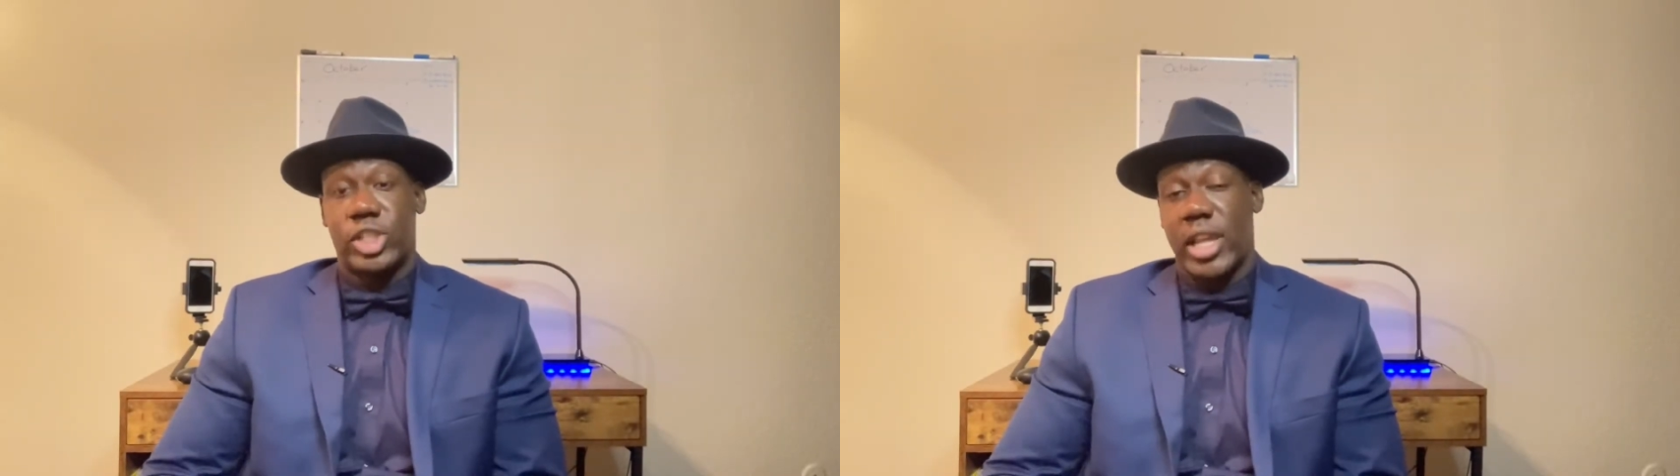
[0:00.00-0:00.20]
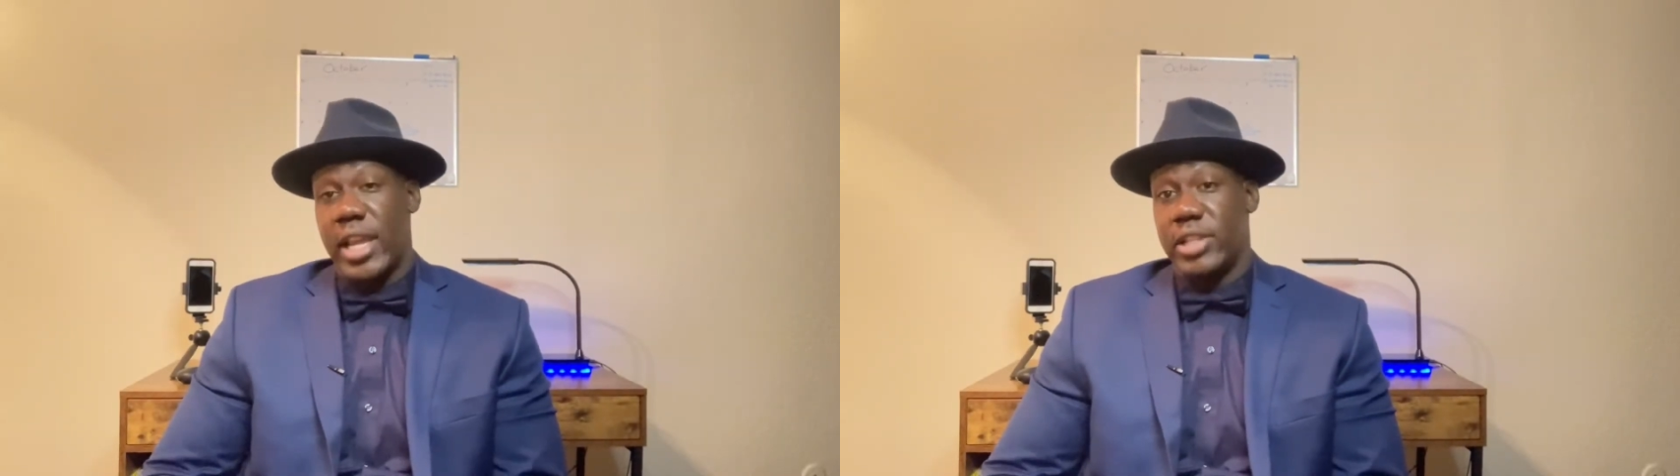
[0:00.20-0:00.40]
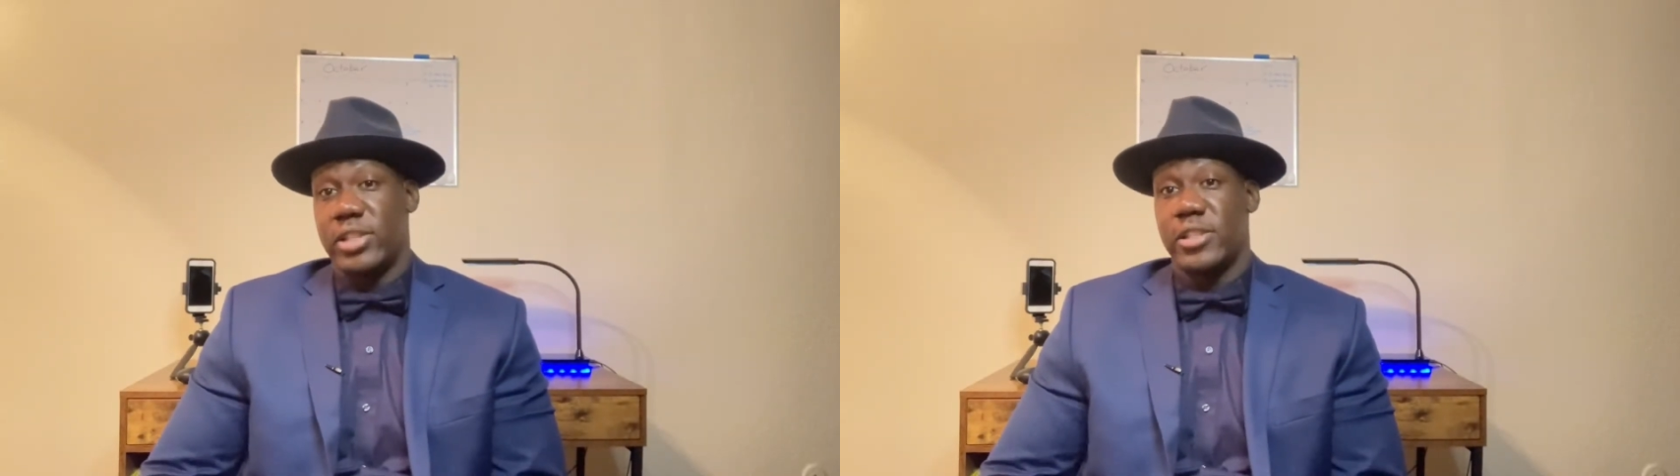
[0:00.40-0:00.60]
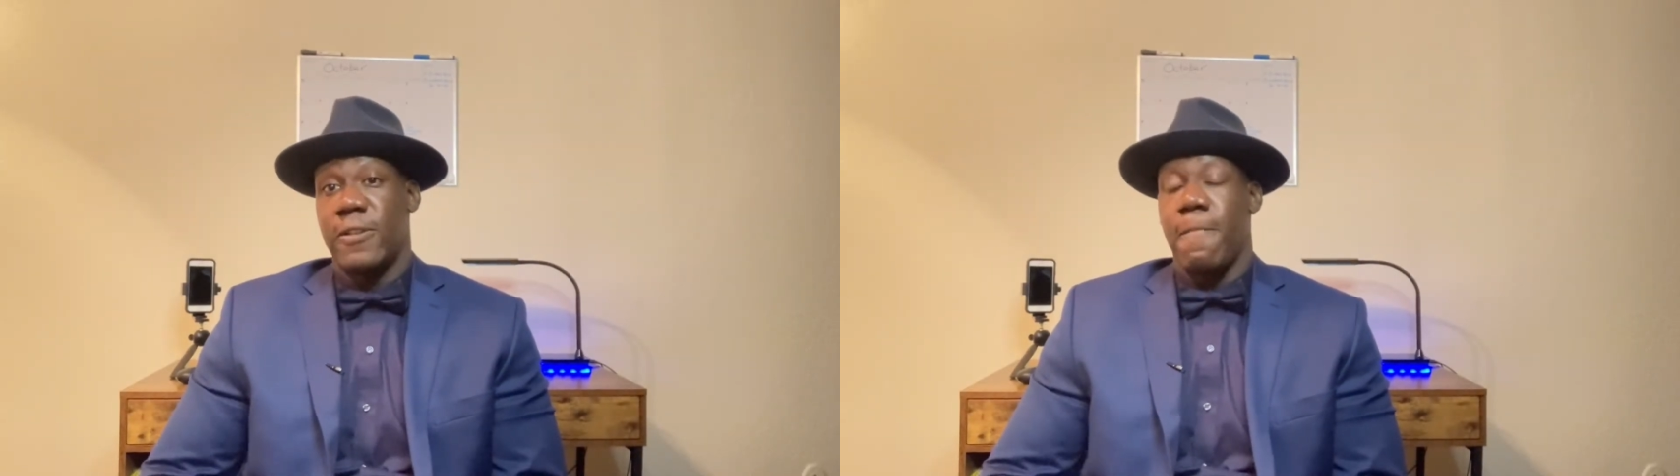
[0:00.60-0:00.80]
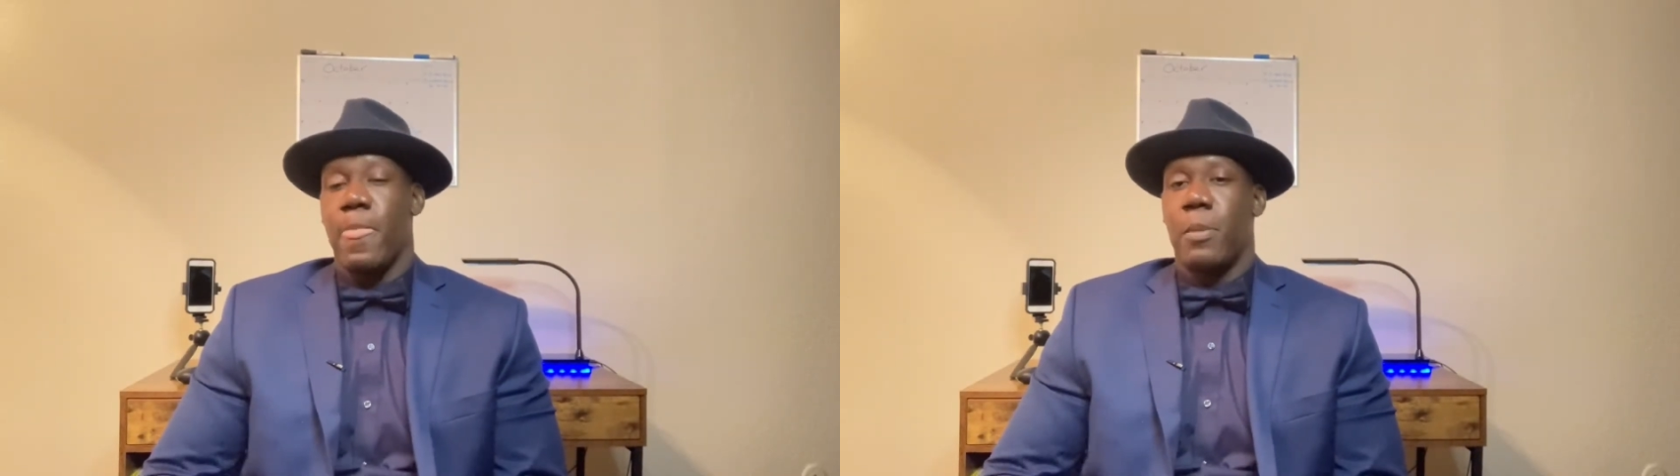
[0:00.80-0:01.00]

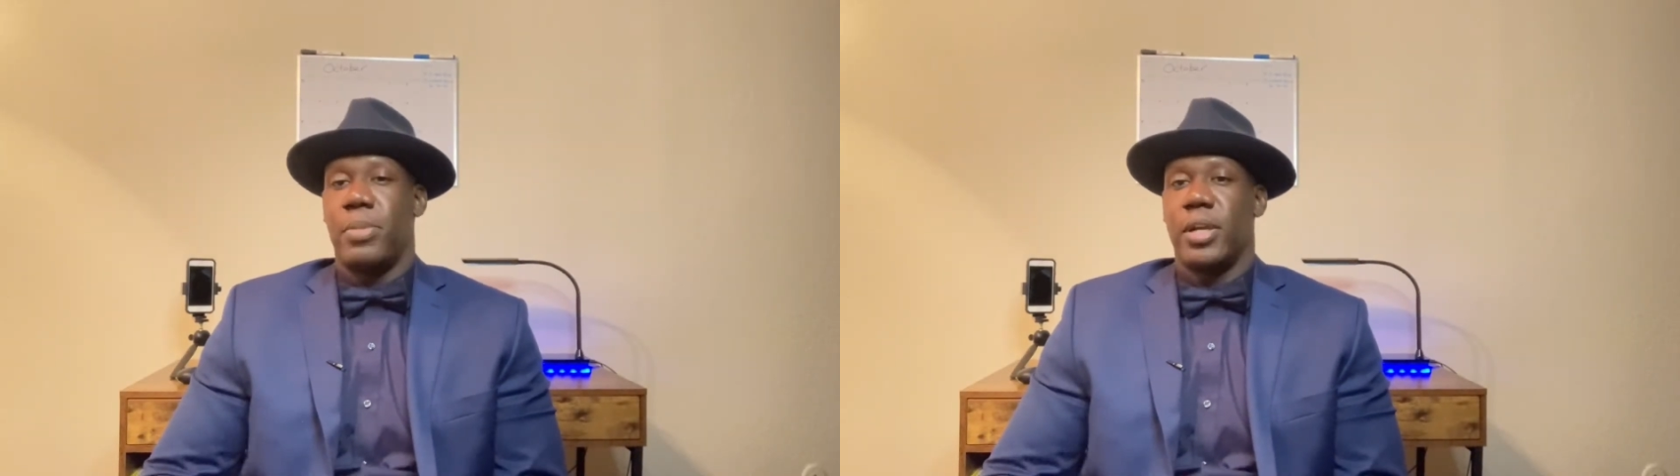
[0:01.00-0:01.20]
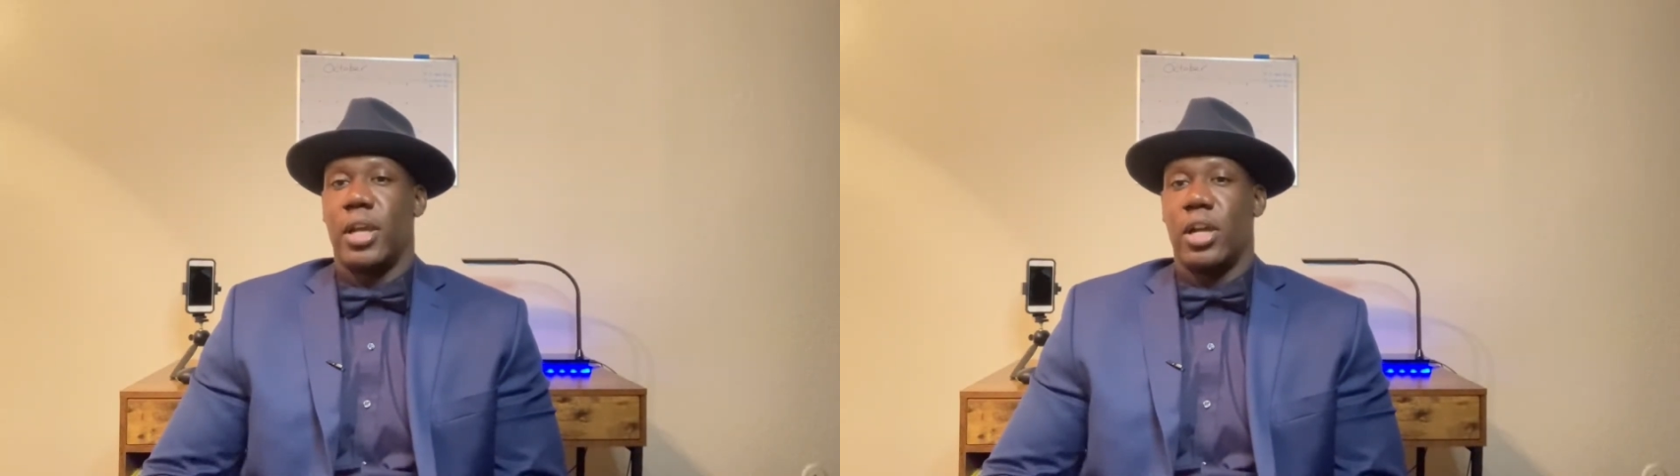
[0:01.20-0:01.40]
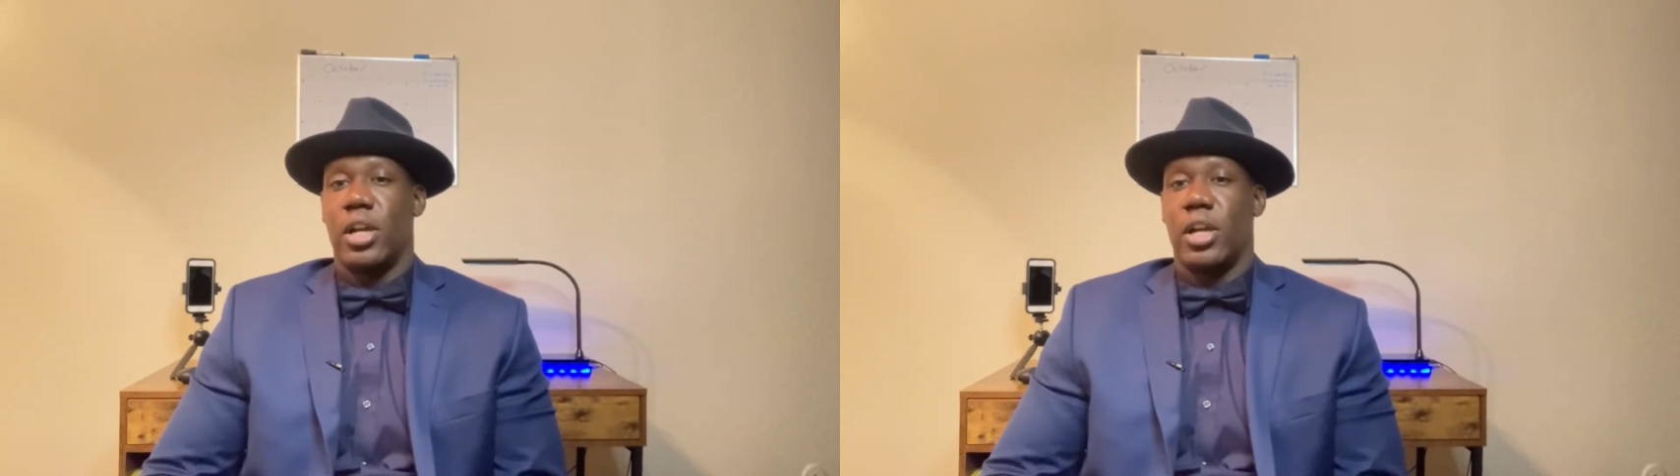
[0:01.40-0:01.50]
changes. But